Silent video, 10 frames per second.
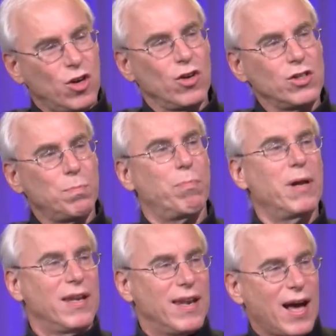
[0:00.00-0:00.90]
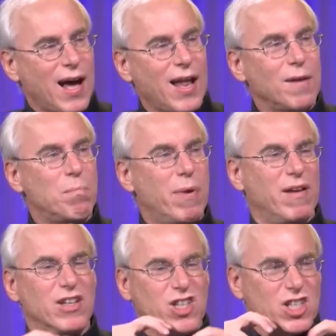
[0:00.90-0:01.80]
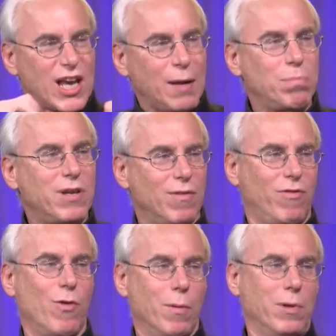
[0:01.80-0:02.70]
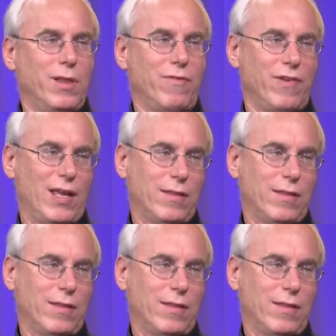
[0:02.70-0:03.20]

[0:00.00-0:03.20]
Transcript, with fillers: church but not been shaped and formed in the faith.